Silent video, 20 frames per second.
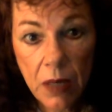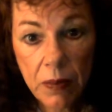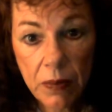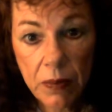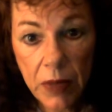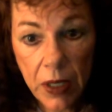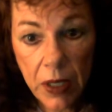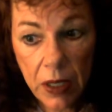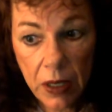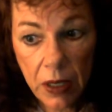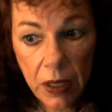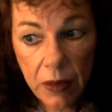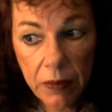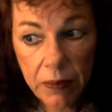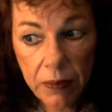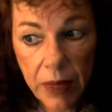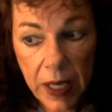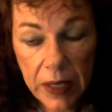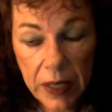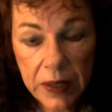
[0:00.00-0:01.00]
but
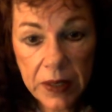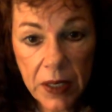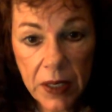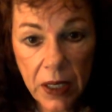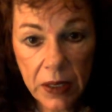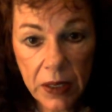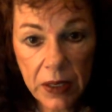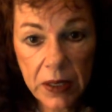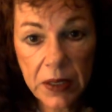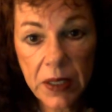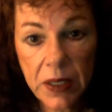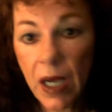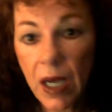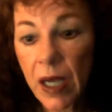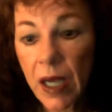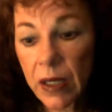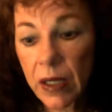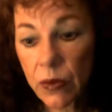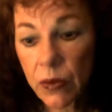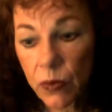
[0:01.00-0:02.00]
based on this
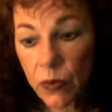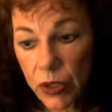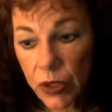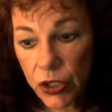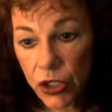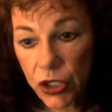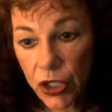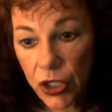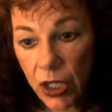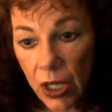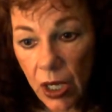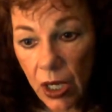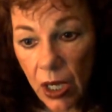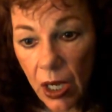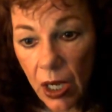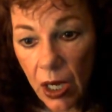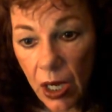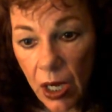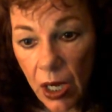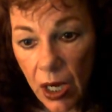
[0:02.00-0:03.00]
diet, which
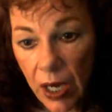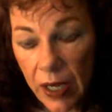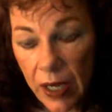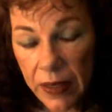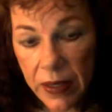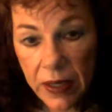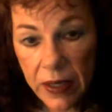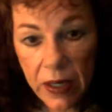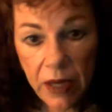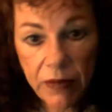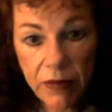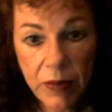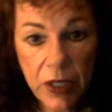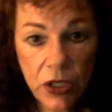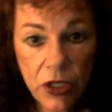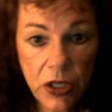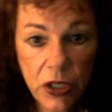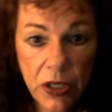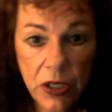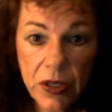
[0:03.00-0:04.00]
I think I've
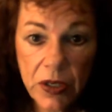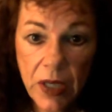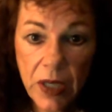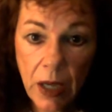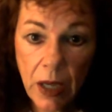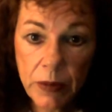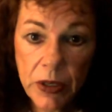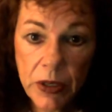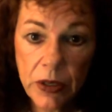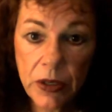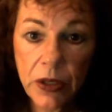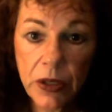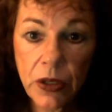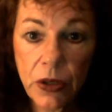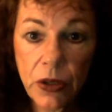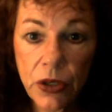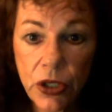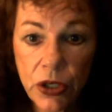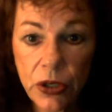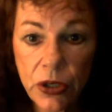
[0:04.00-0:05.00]
mentioned is absolutely
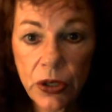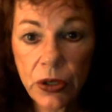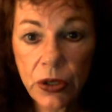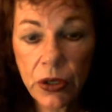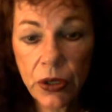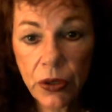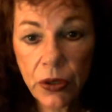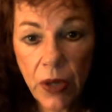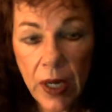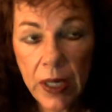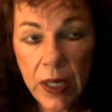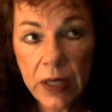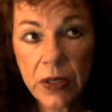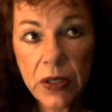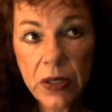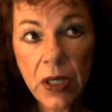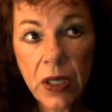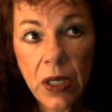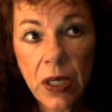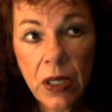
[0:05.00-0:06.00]
no sugar or
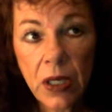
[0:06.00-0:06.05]
grains.